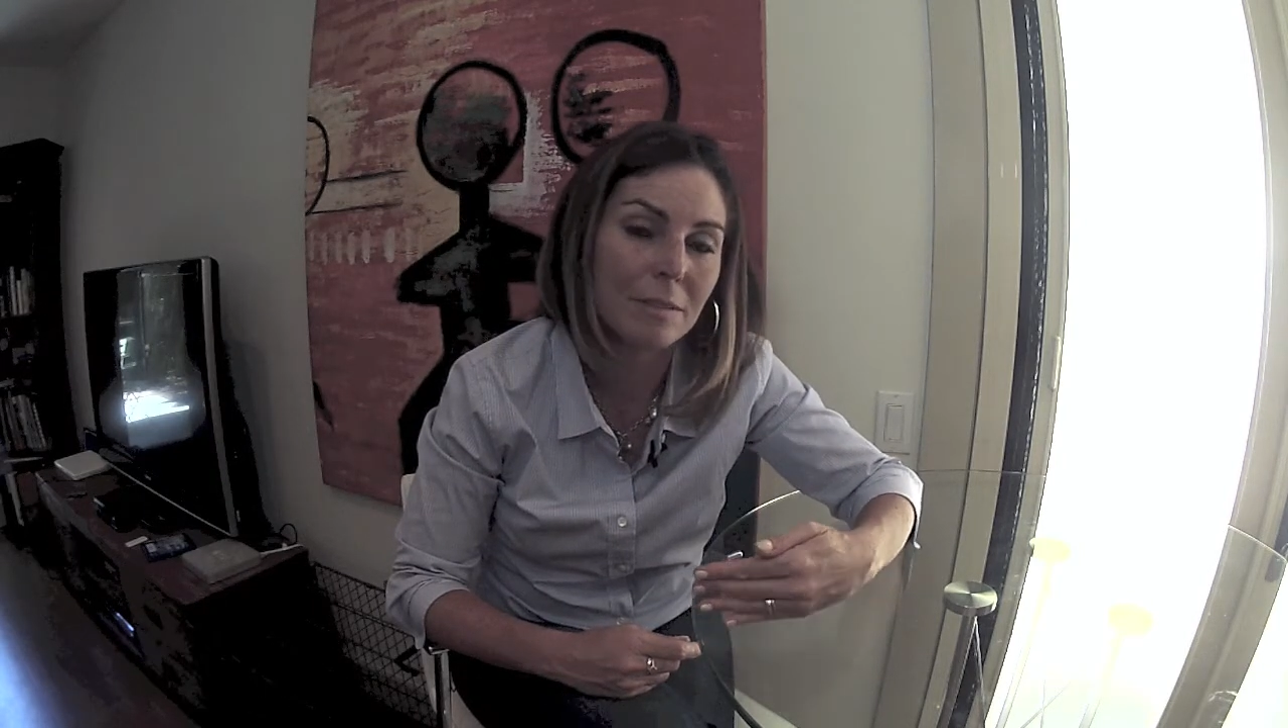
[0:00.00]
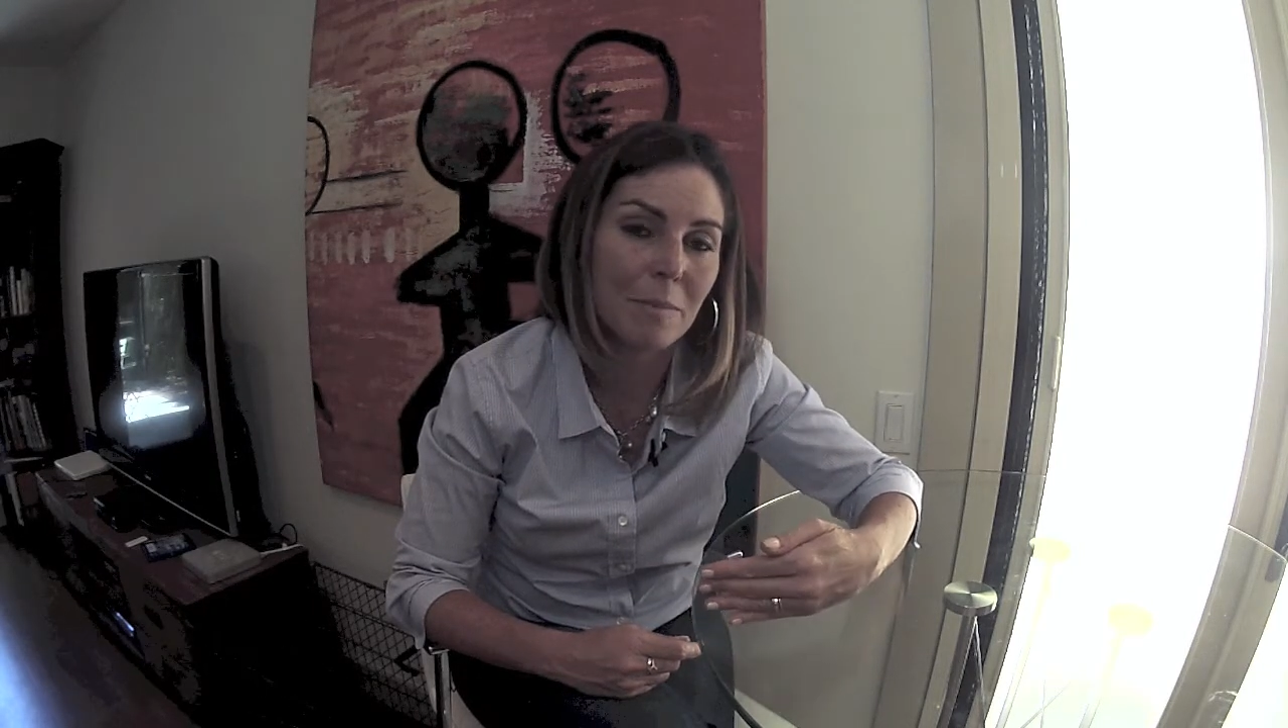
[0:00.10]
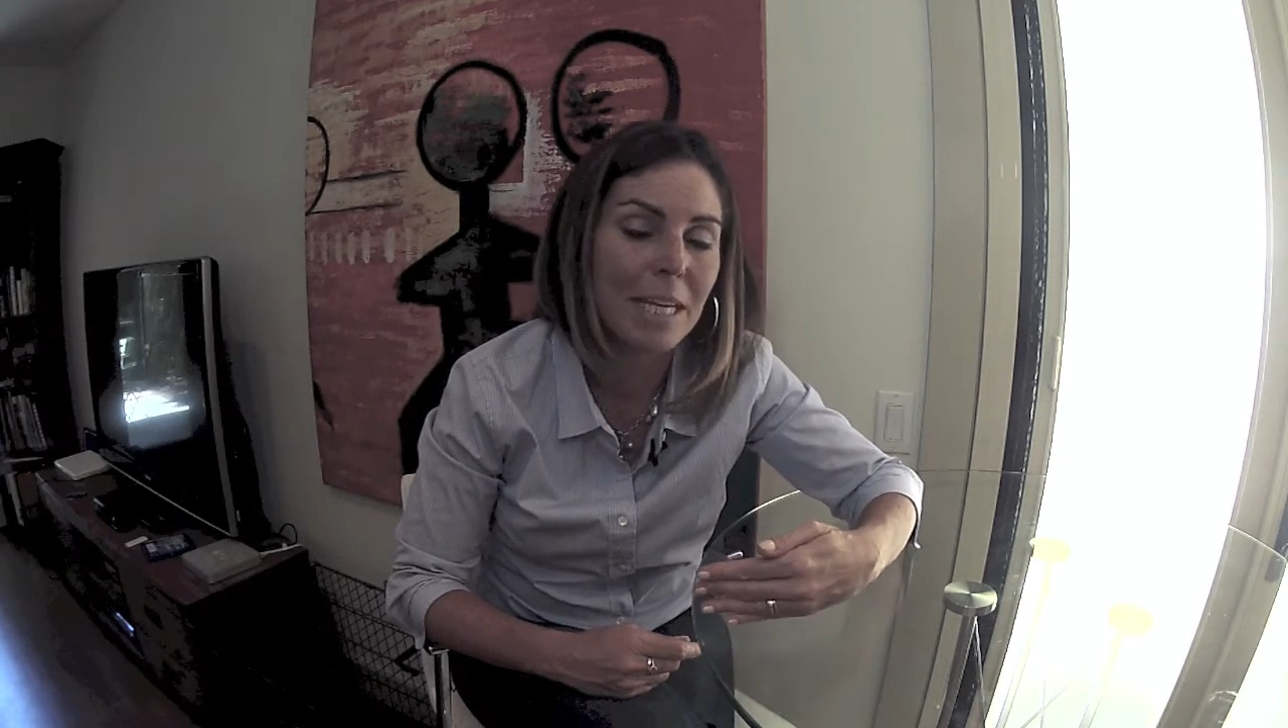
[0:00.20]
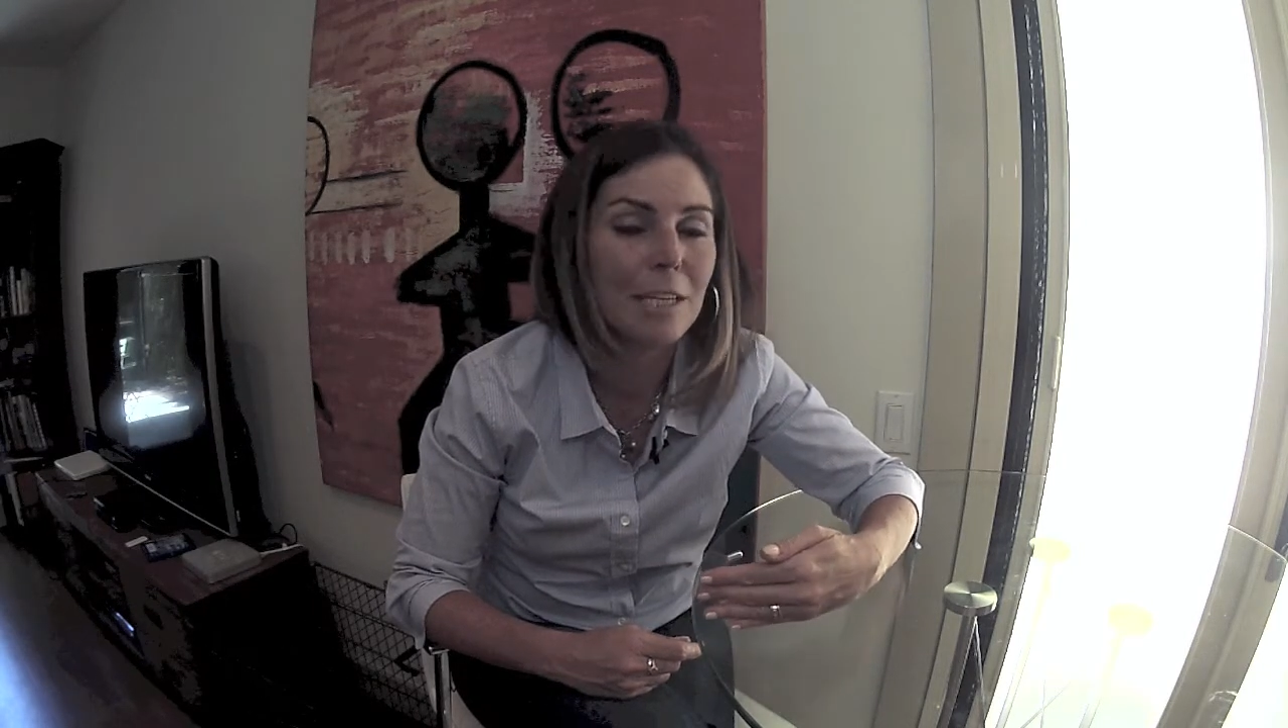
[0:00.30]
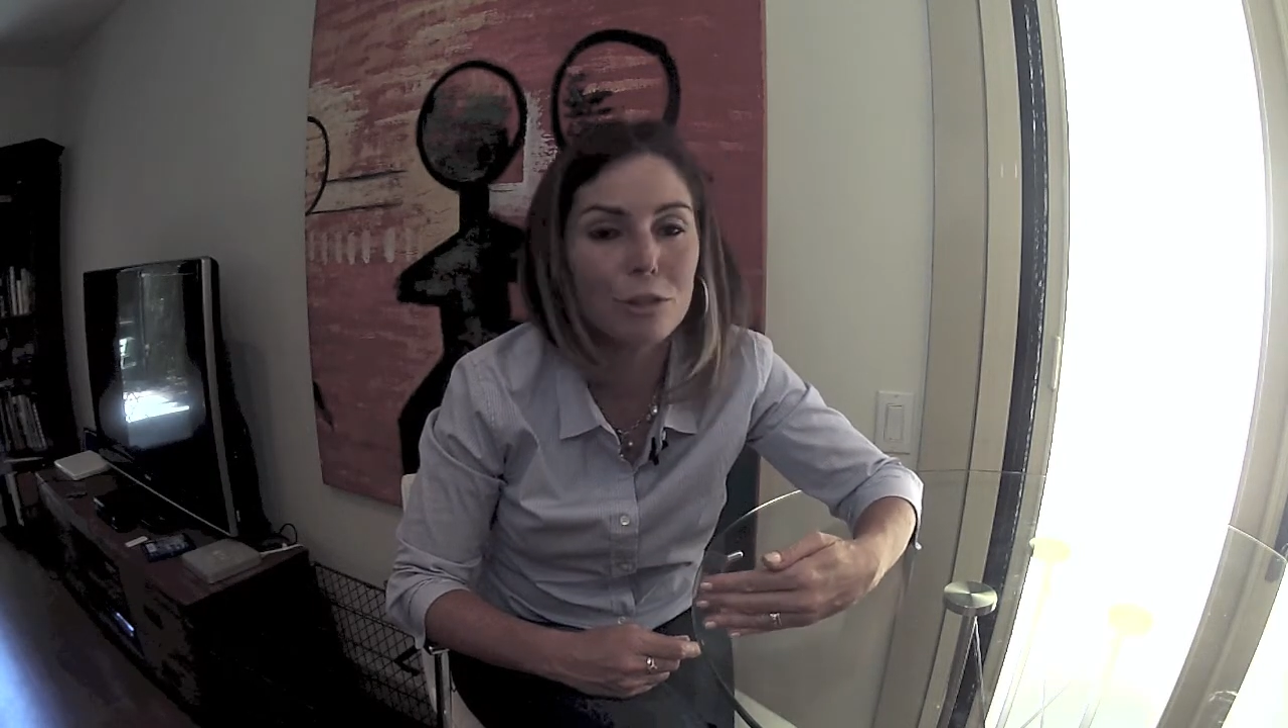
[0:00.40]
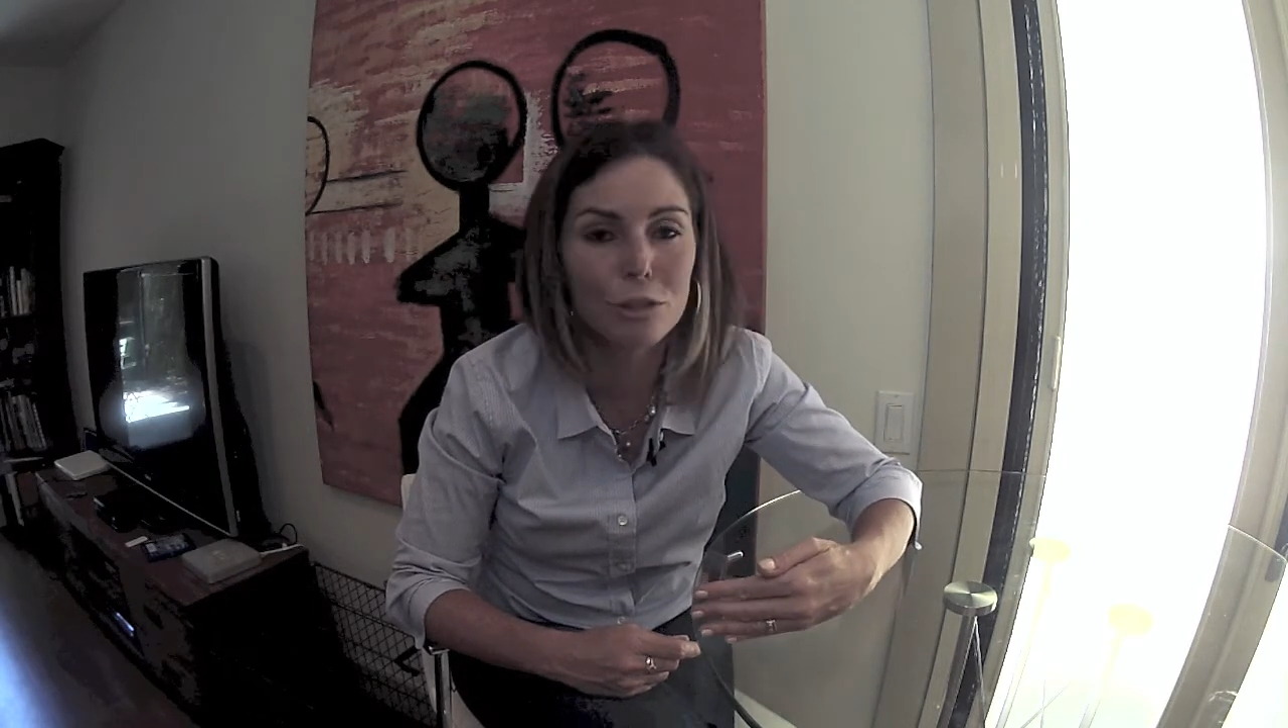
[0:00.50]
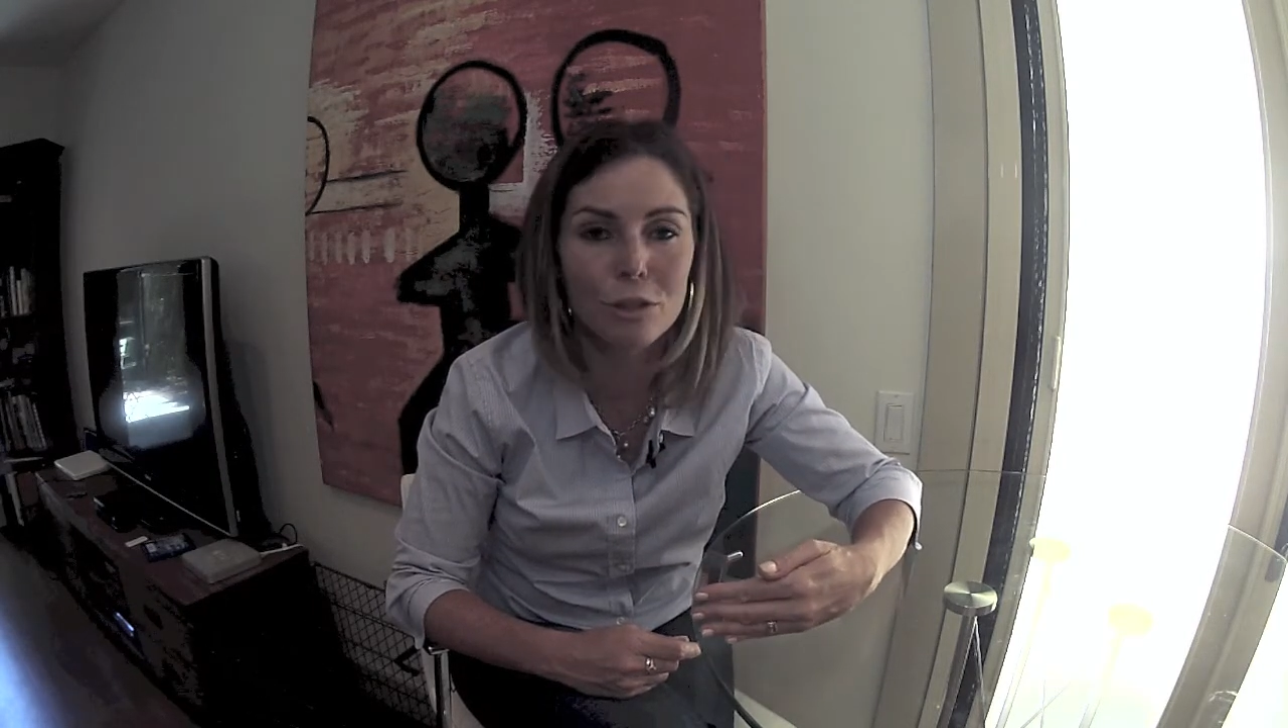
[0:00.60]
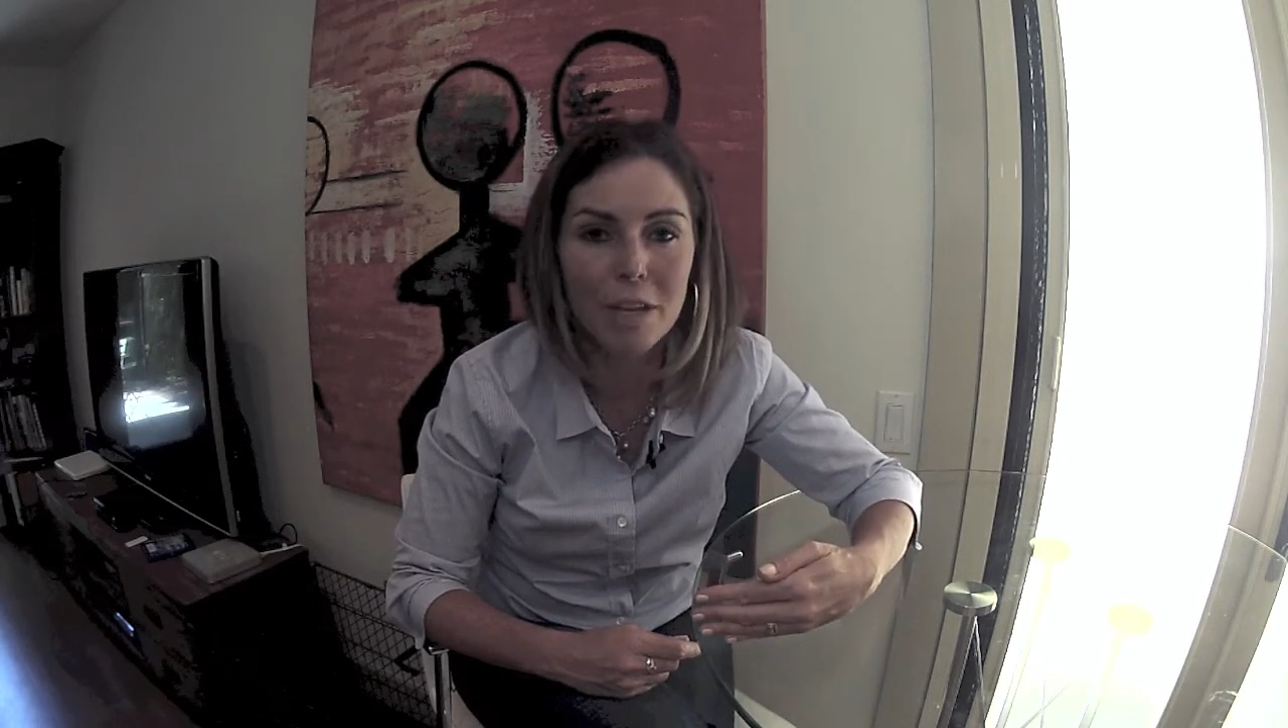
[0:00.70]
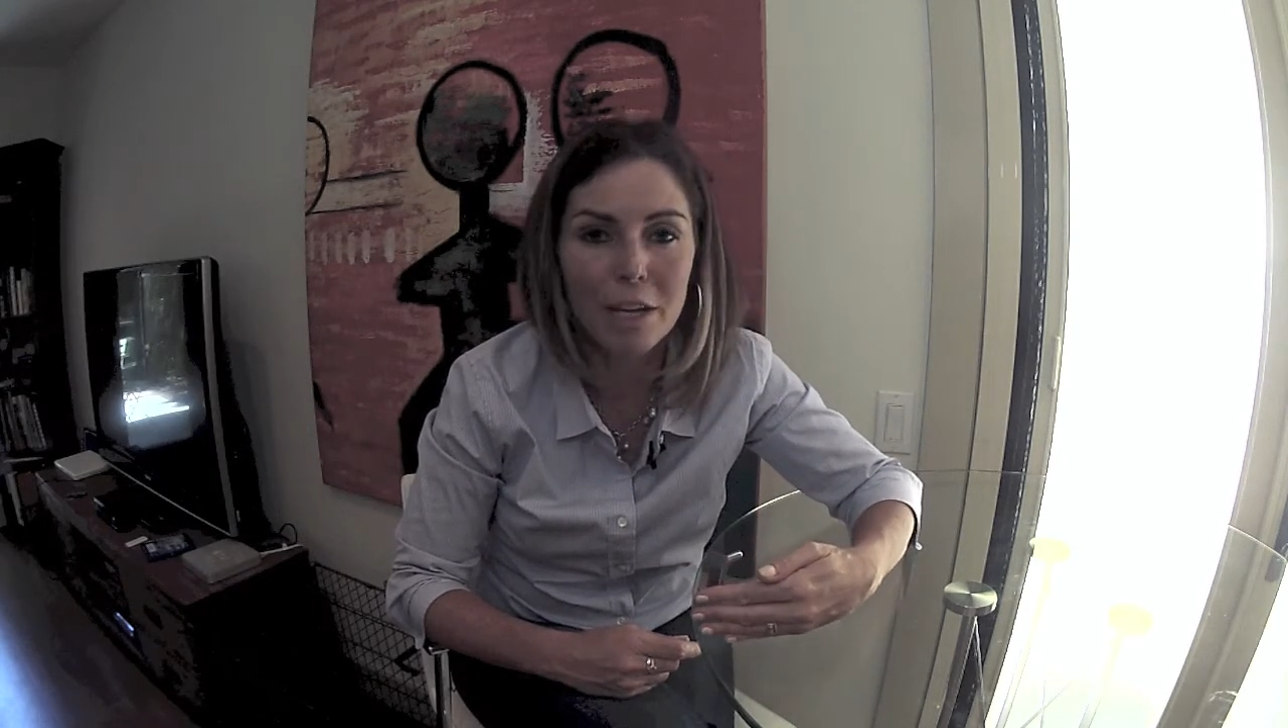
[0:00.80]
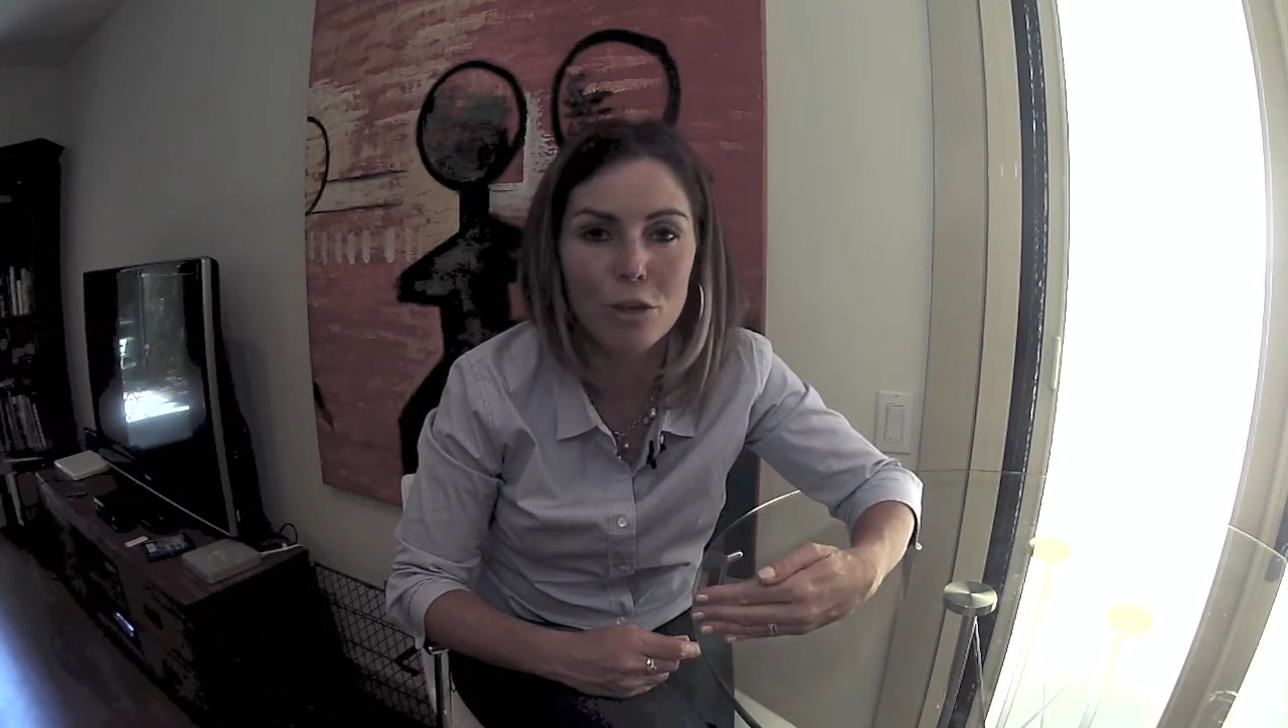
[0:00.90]
making
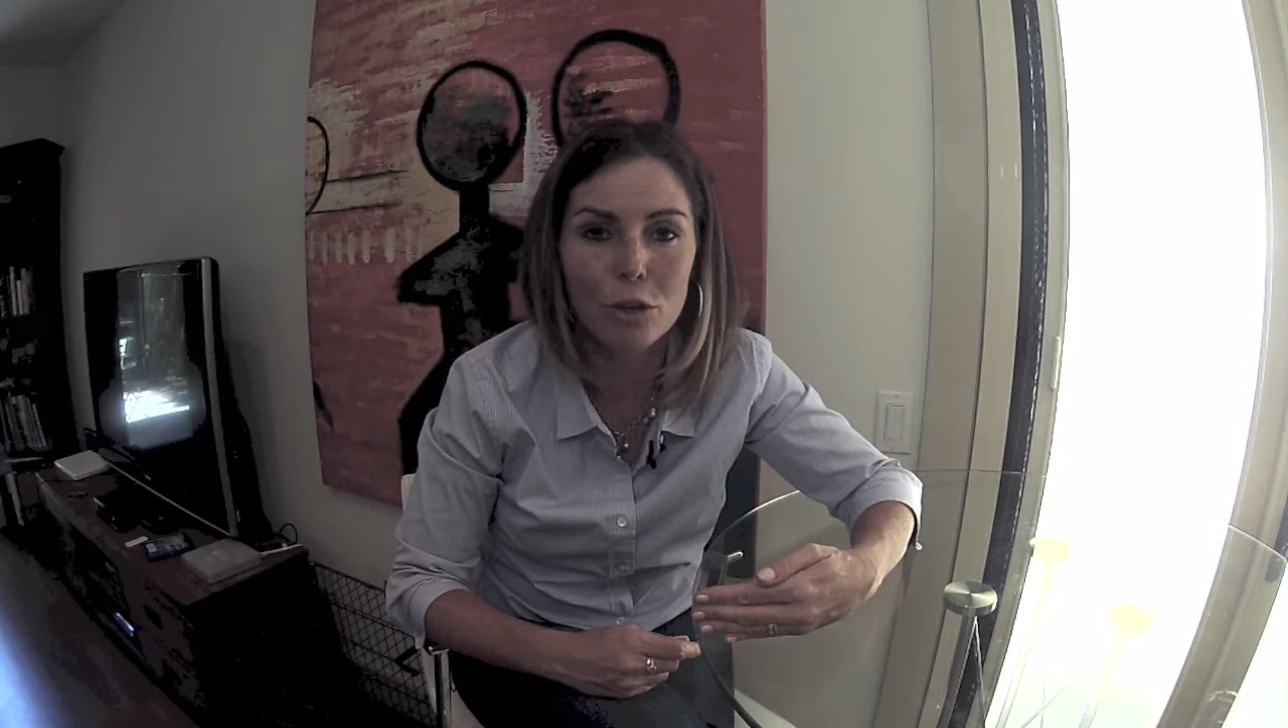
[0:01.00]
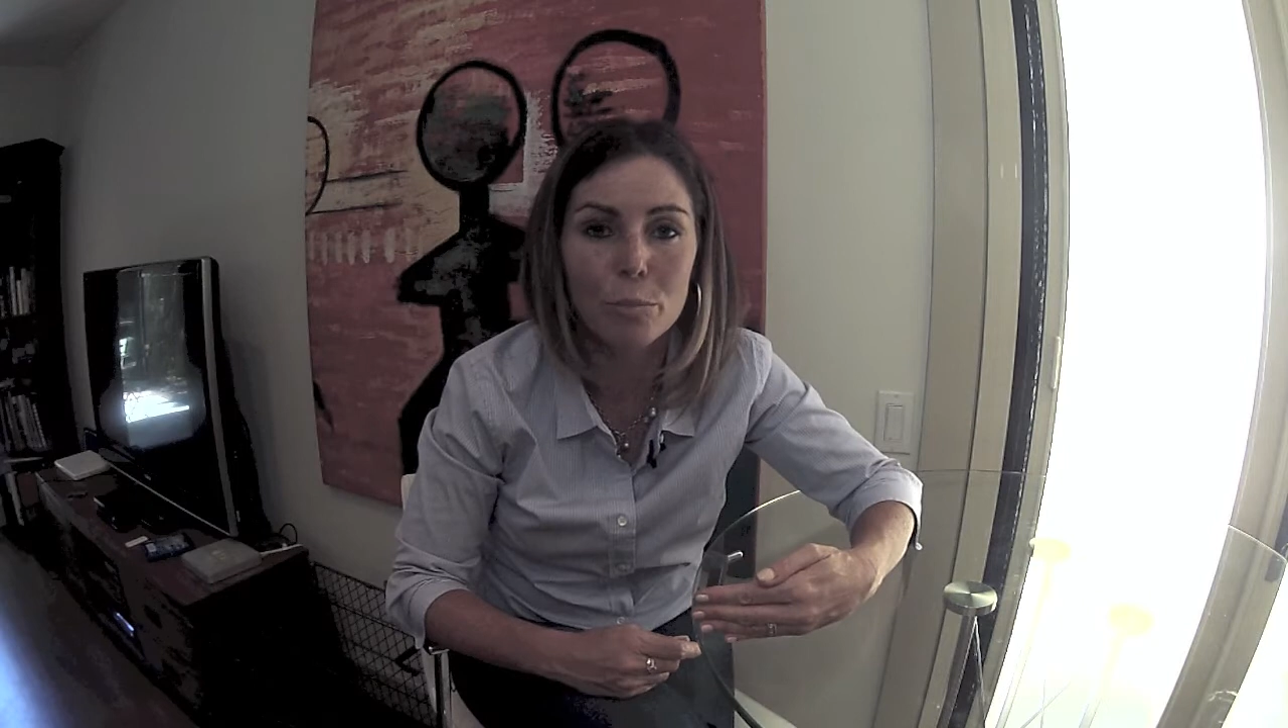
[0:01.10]
sure that your